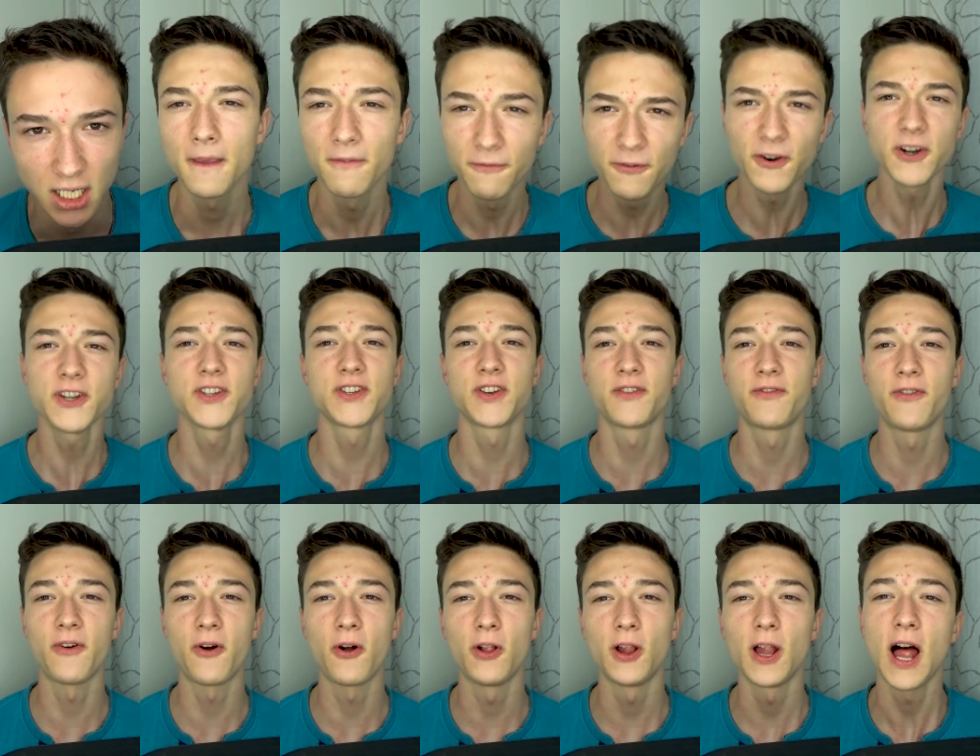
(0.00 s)
First
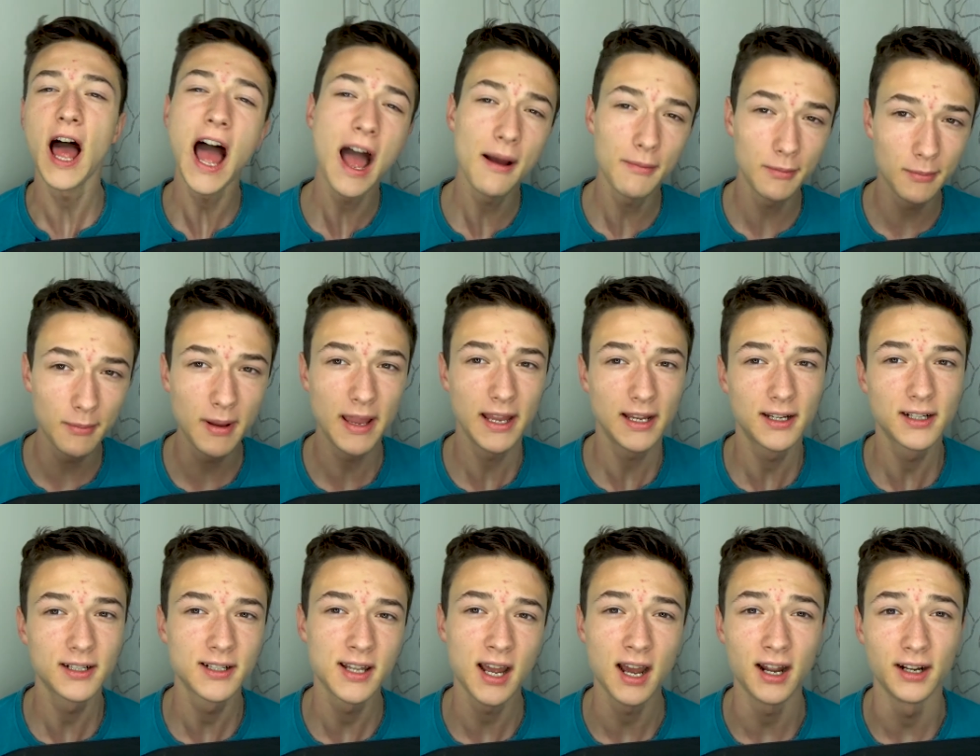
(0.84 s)
of all, I'm a
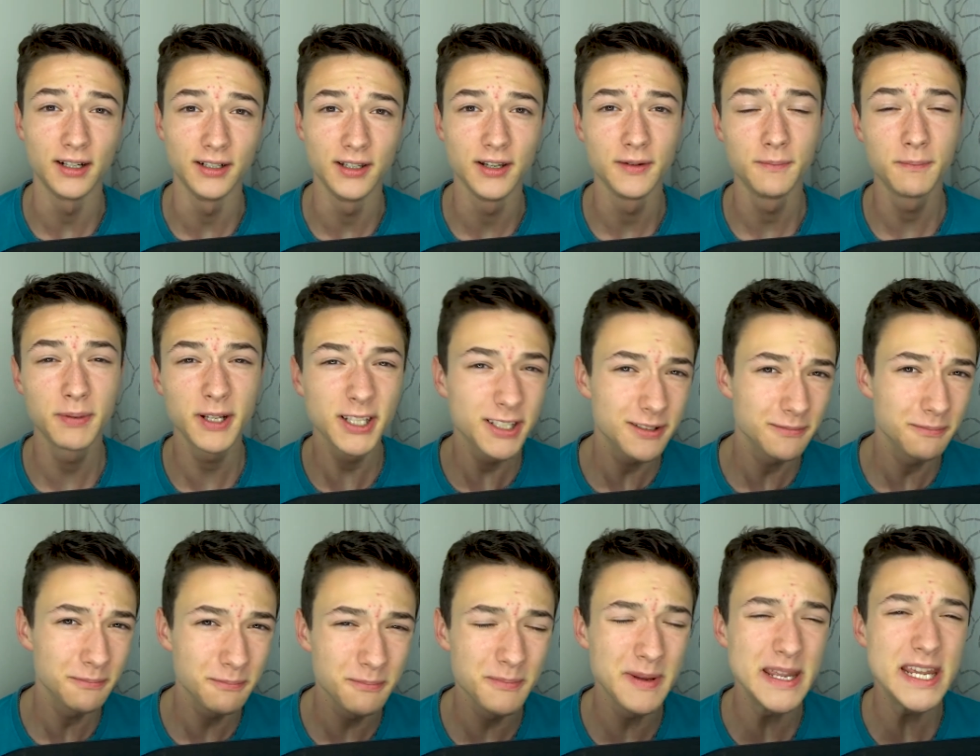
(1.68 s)
maker at heart, but
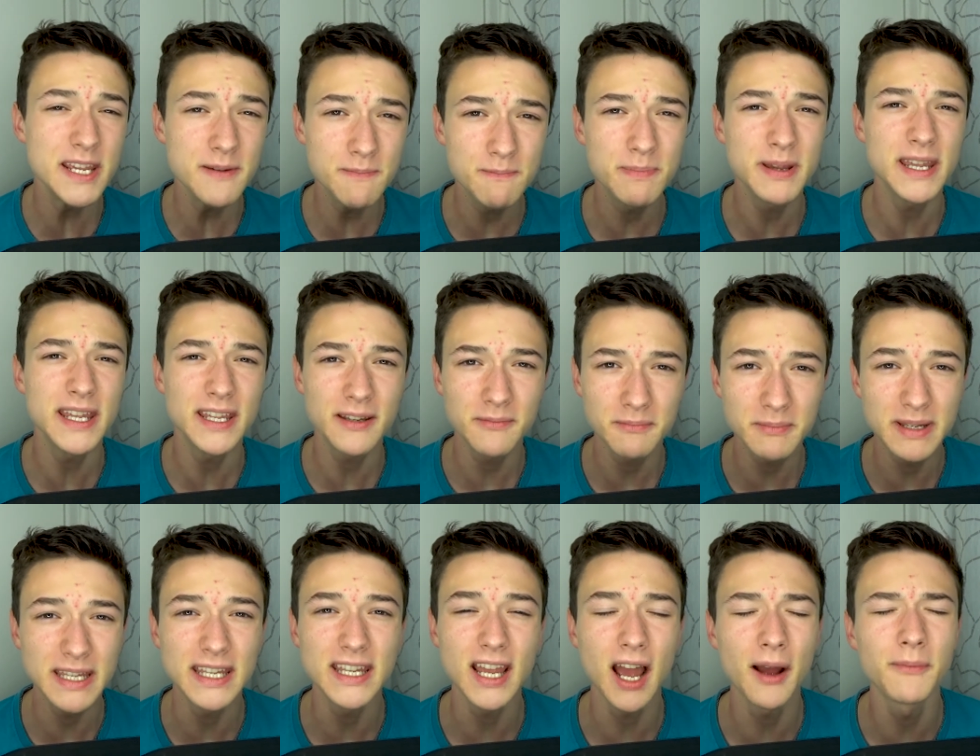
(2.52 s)
me being
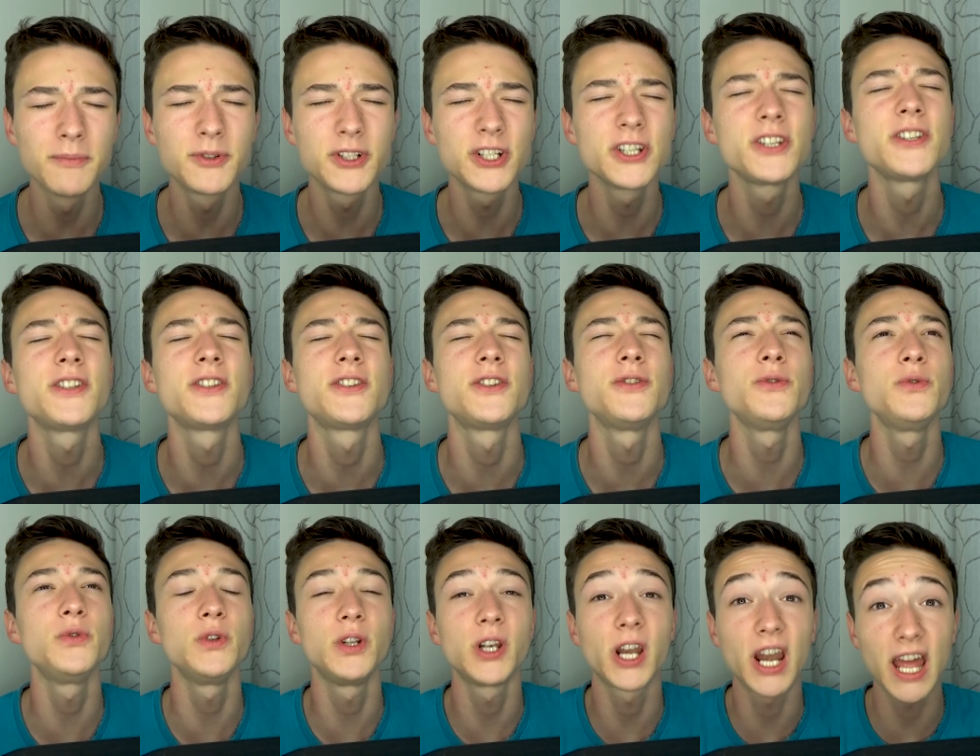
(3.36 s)
me, I'm just
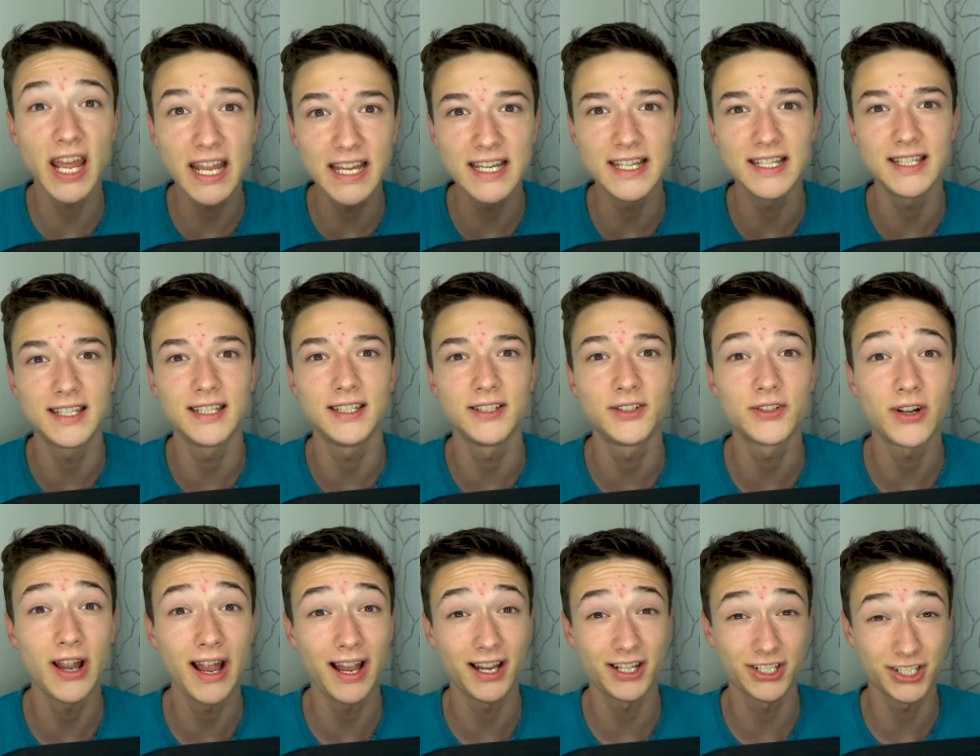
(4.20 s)
too lazy to
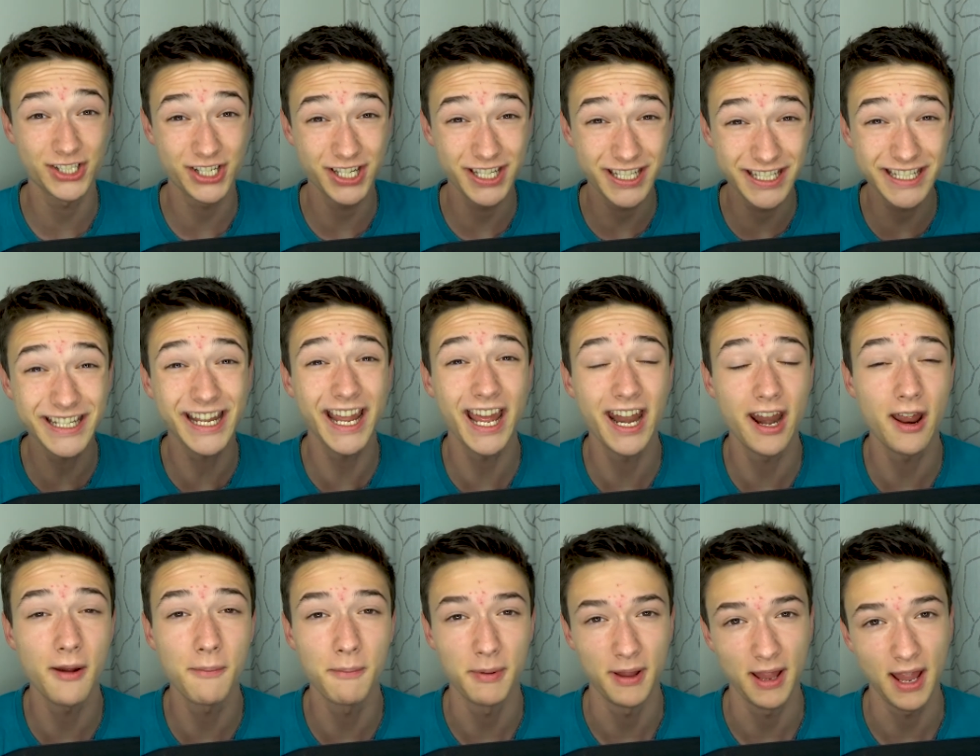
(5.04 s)
actually get
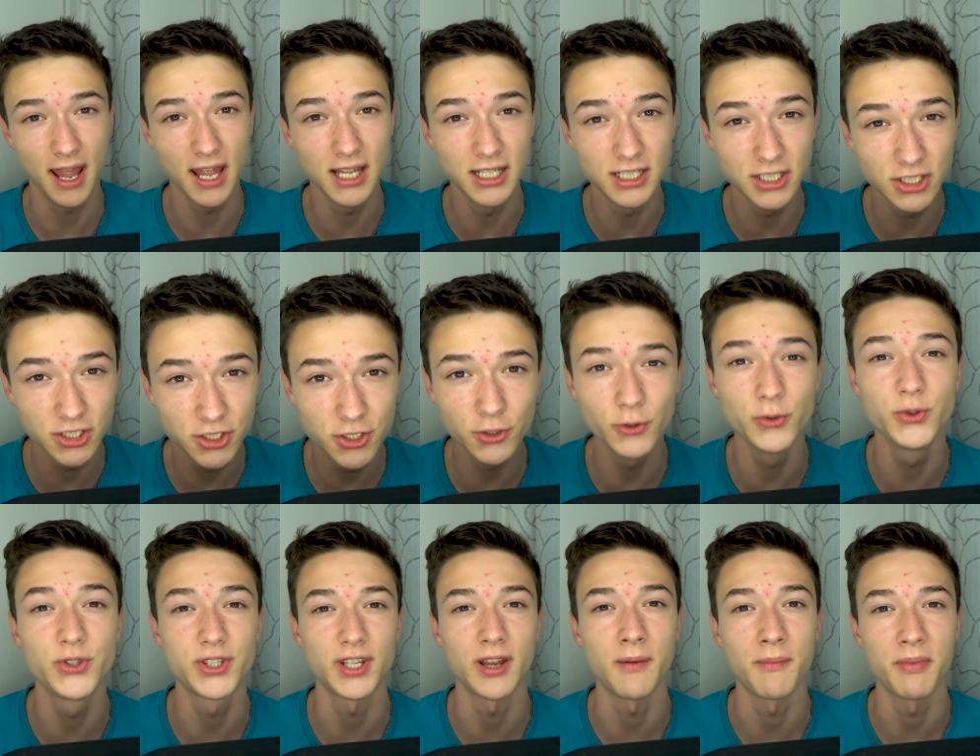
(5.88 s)
up and do
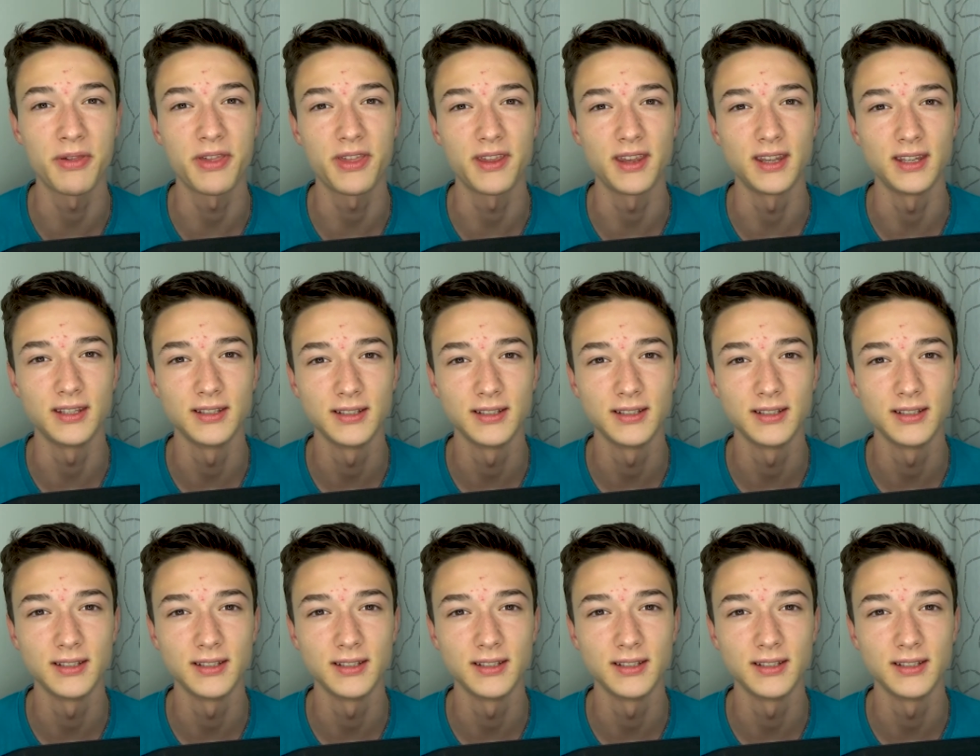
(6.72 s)
something.